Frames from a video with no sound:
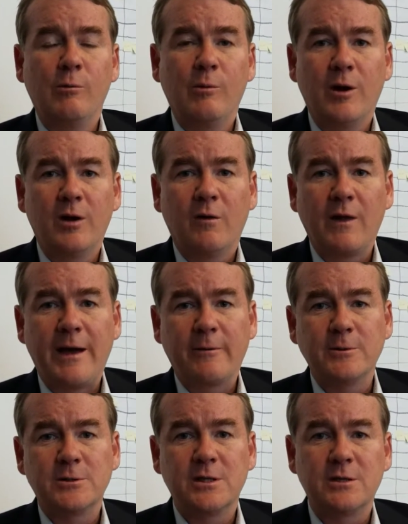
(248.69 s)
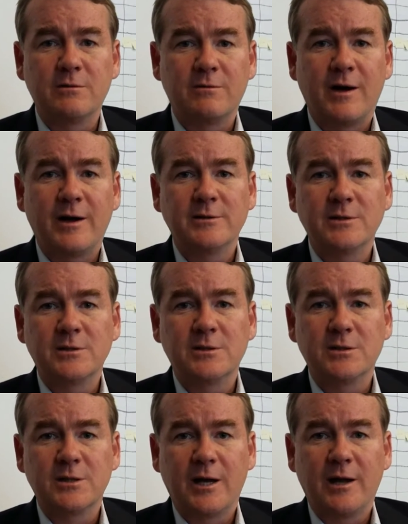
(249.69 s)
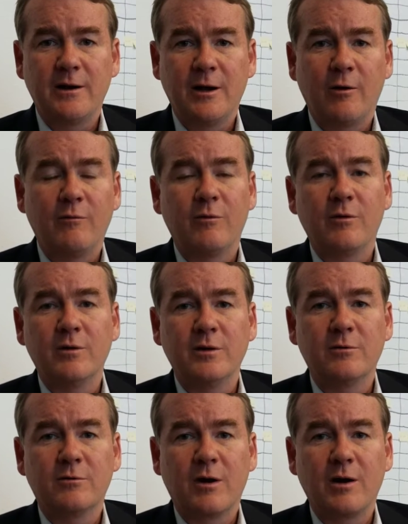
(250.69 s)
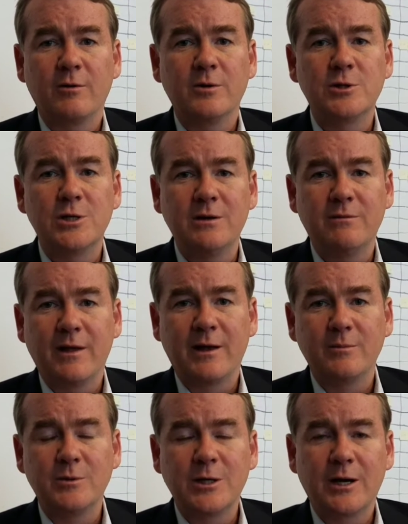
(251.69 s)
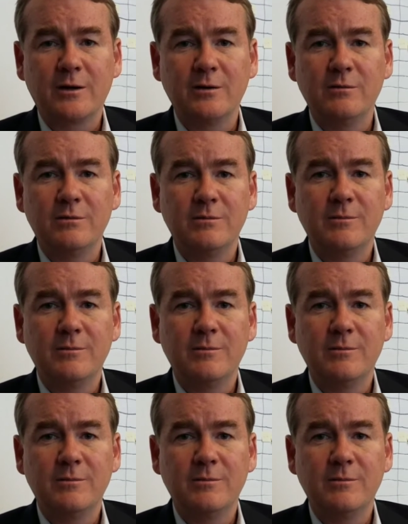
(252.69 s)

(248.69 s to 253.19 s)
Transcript: but language that divides us is not helpful in trying to achieve that objective.